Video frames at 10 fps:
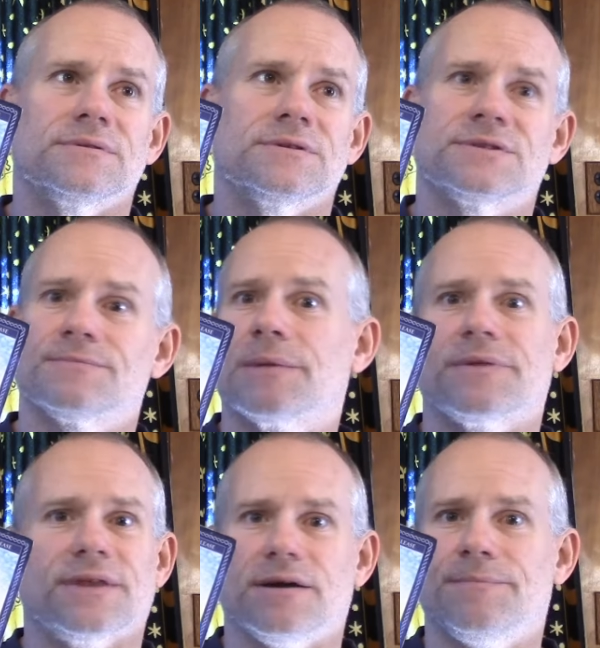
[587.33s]
some type
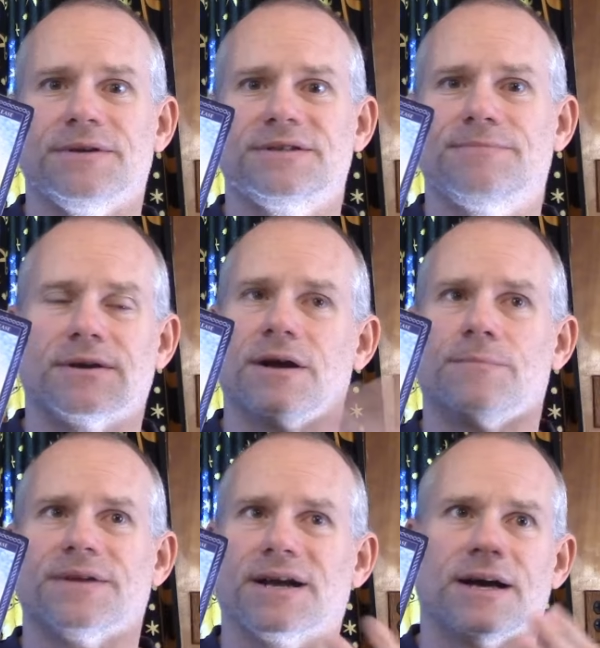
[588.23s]
of therapist.
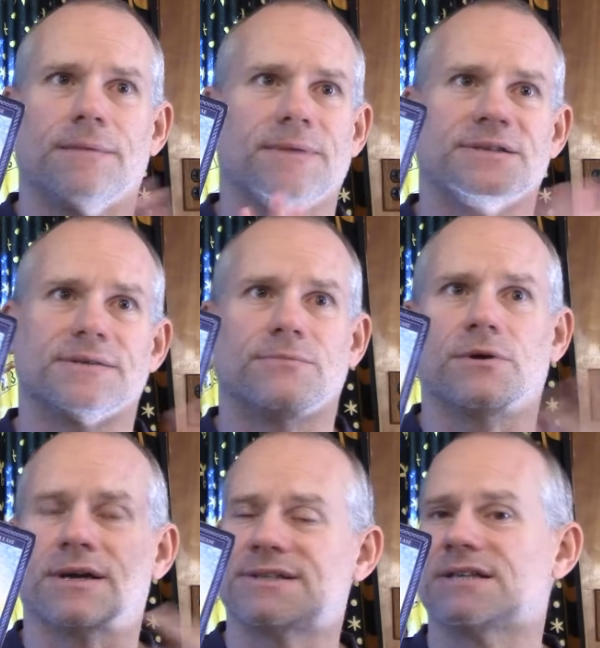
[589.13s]
BetterHelp dot com makes it
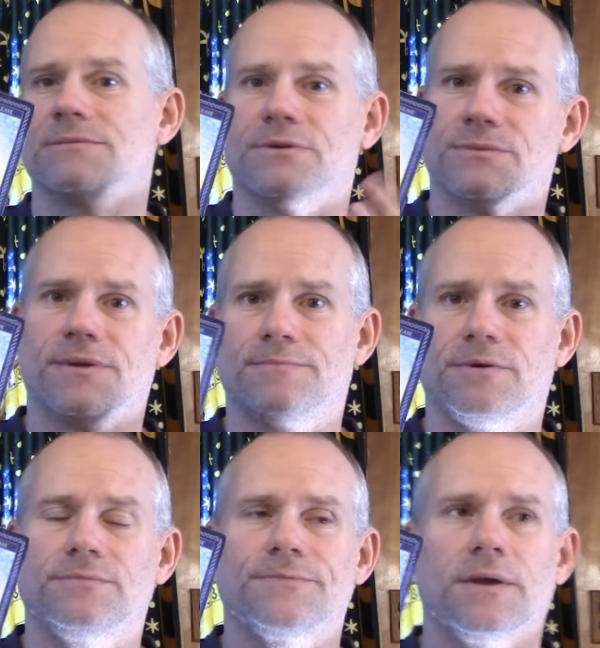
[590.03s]
more accessible to
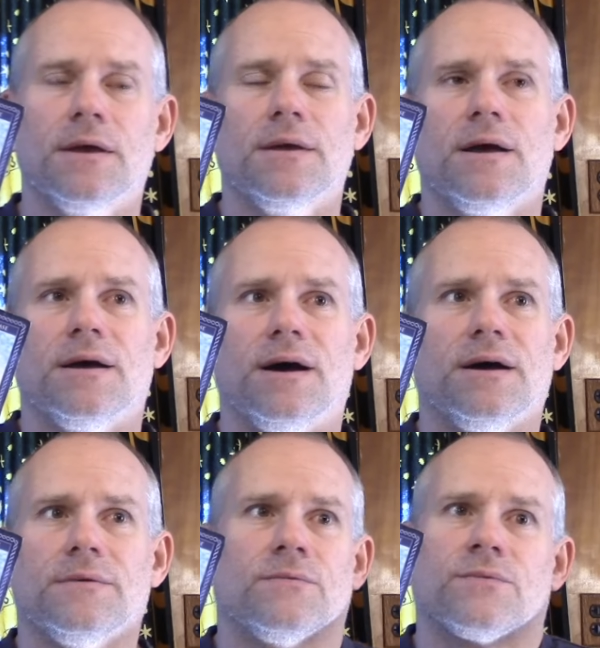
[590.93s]
people
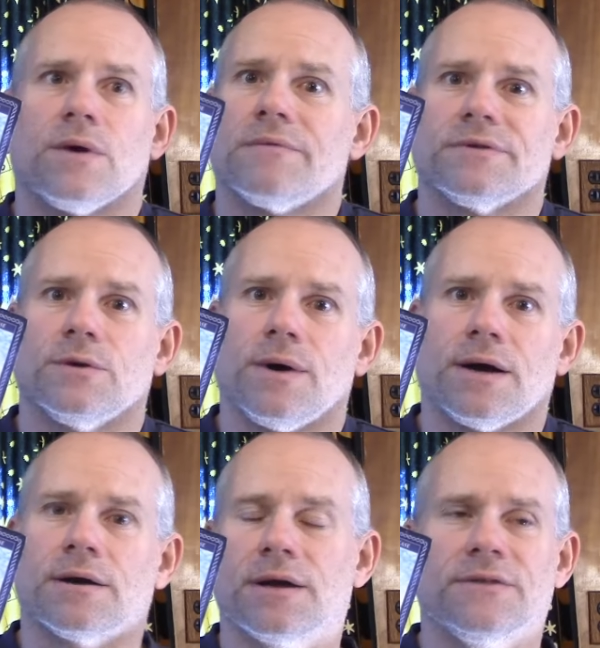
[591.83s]
uh, wherever you
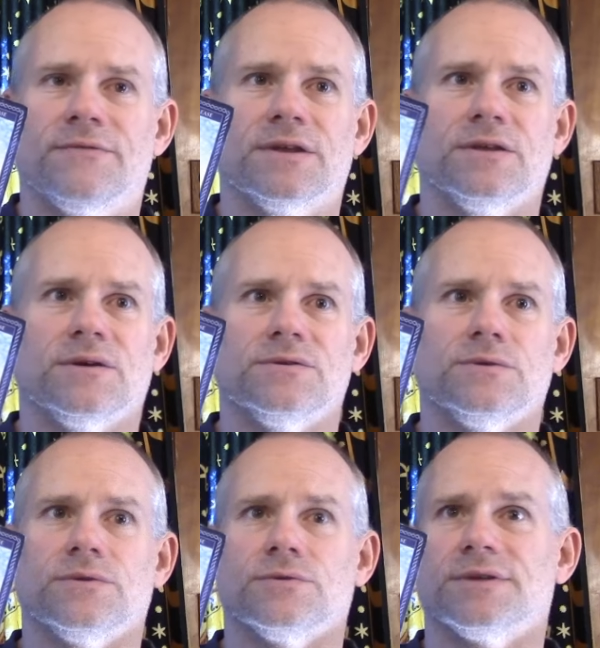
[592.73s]
are. I feel like you can
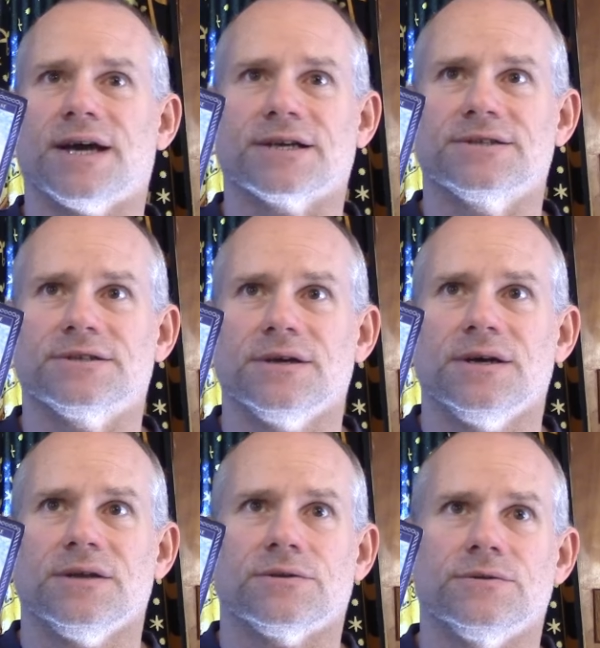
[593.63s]
do it through text,
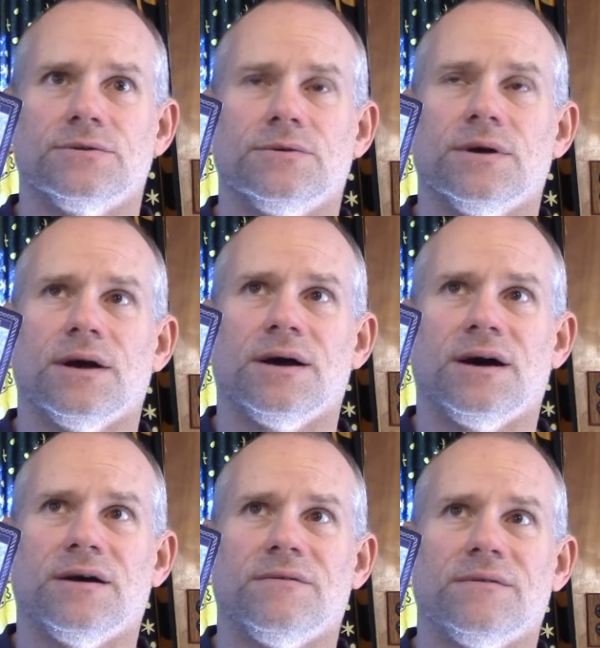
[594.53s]
through
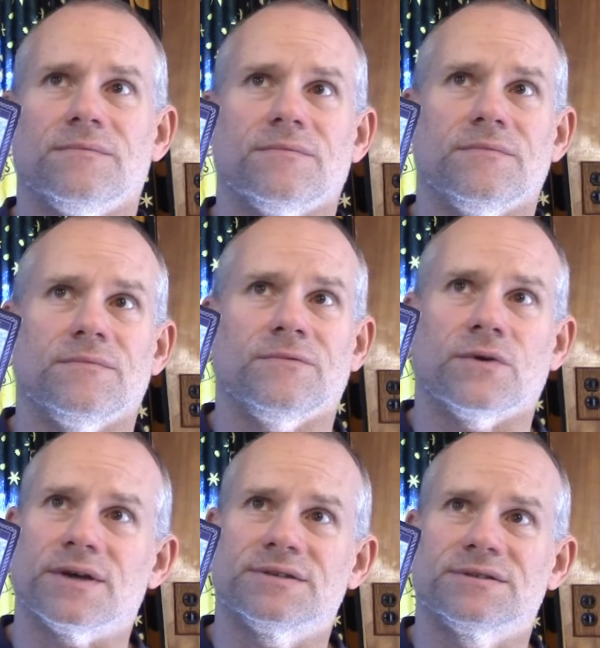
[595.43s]
uh,
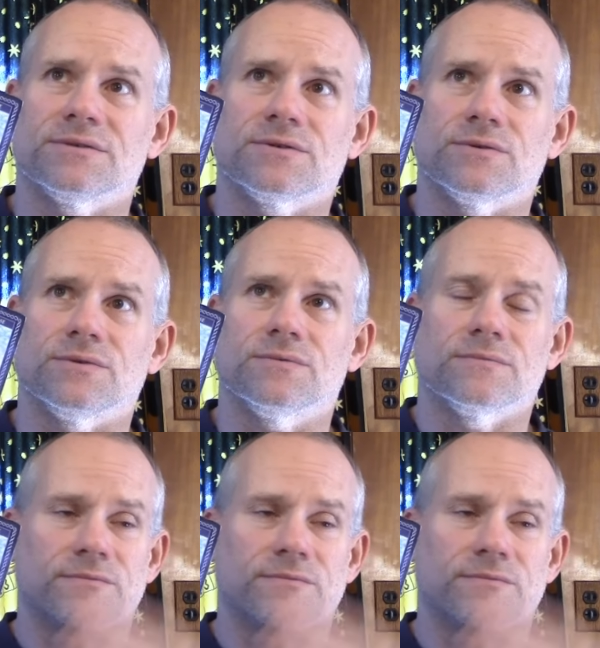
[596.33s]
voice, through,